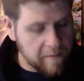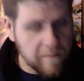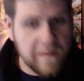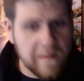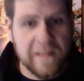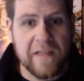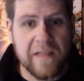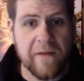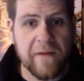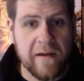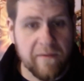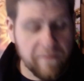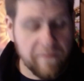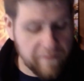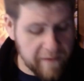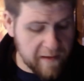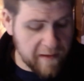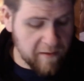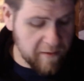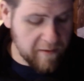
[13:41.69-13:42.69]
Let me see if I can
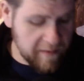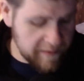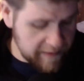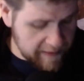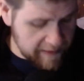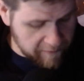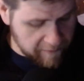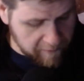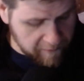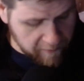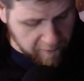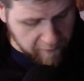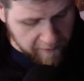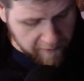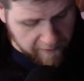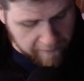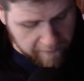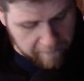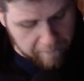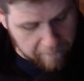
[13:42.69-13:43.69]
figure this out real
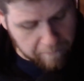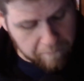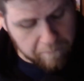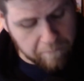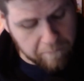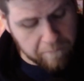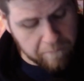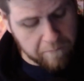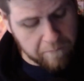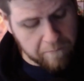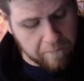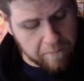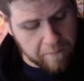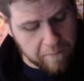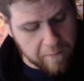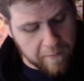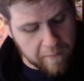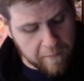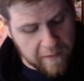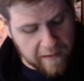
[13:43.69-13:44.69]
quick.
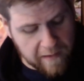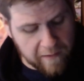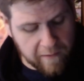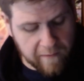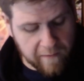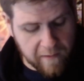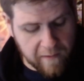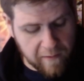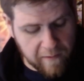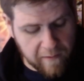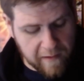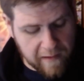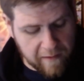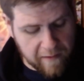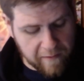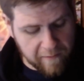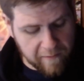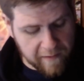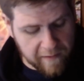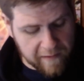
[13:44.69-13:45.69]
I don't even know
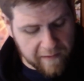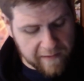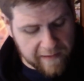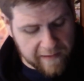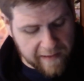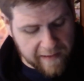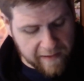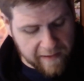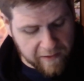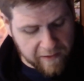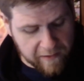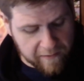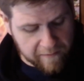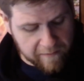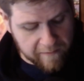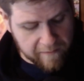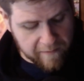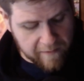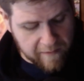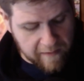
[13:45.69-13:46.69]
how it would attach.
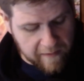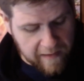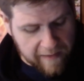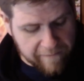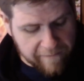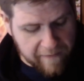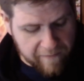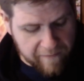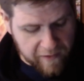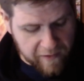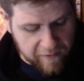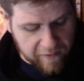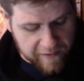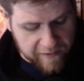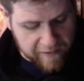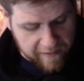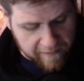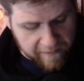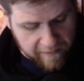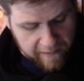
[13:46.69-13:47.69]
I've never
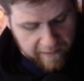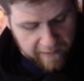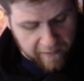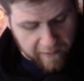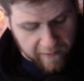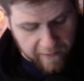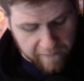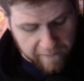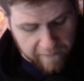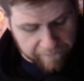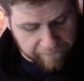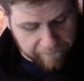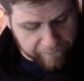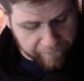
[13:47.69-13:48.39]
used it, clearly.